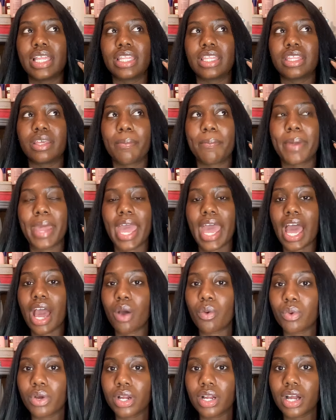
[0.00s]
the
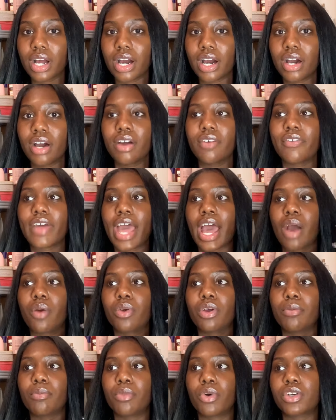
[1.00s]
power of
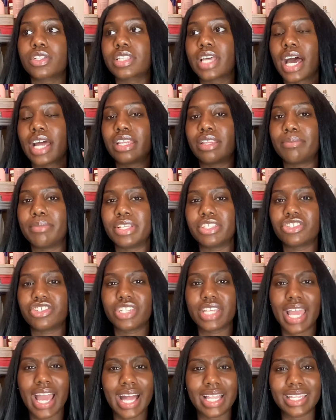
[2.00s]
our
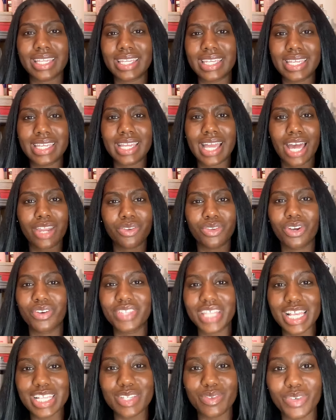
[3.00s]
multidimensionality. I don't know
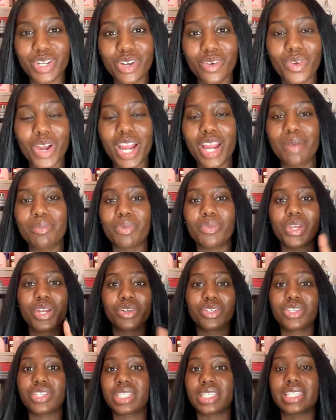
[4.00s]
if that's a real word, but we're
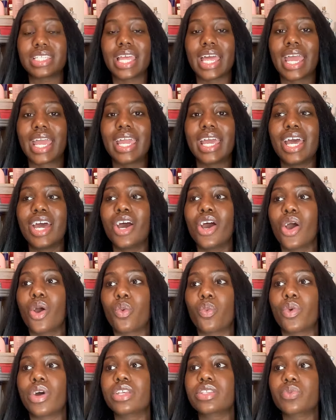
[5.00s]
gonna use it today.
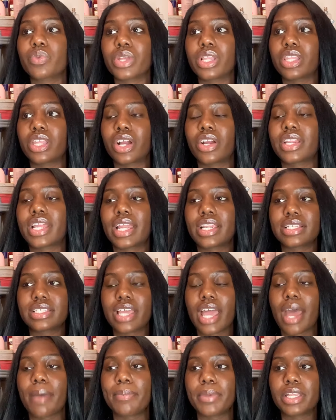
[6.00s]
Once we learn how to
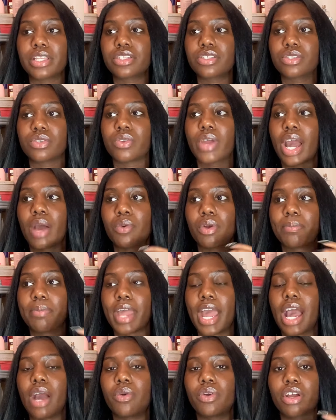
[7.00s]
tap into our
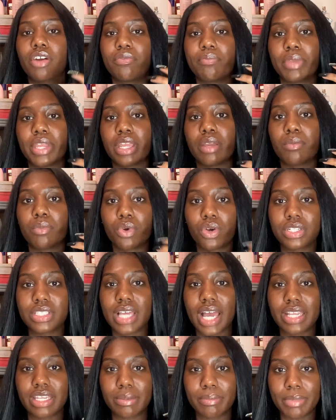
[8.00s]
power of being
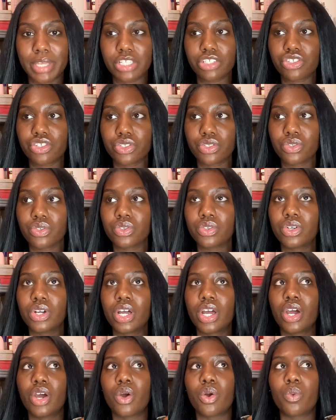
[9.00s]
multidimensional,
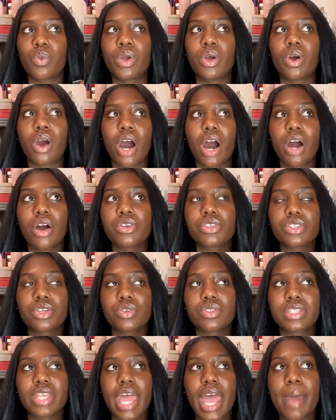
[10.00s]
we'll
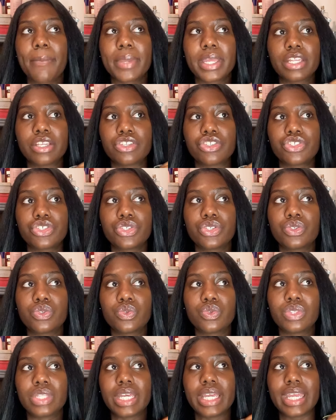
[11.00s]
also tap
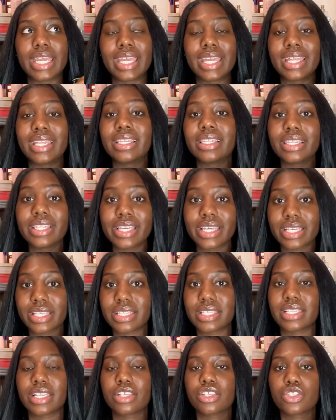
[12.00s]
into the
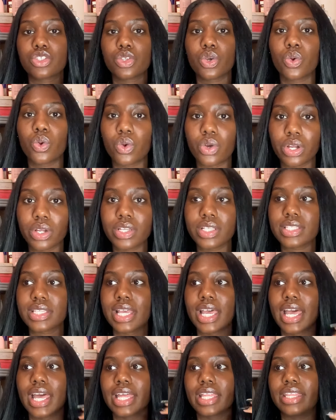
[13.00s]
endless source
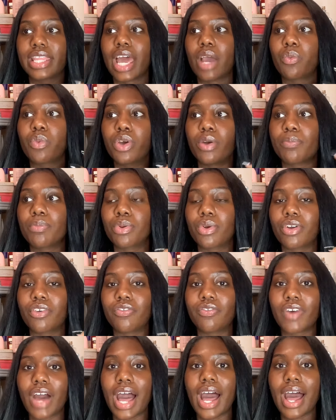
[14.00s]
that will
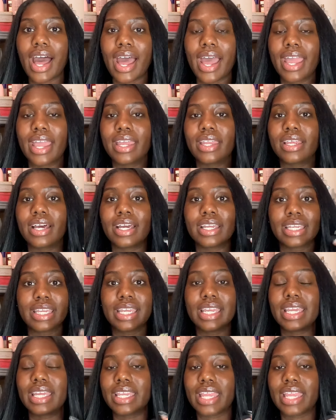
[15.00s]
provide, again,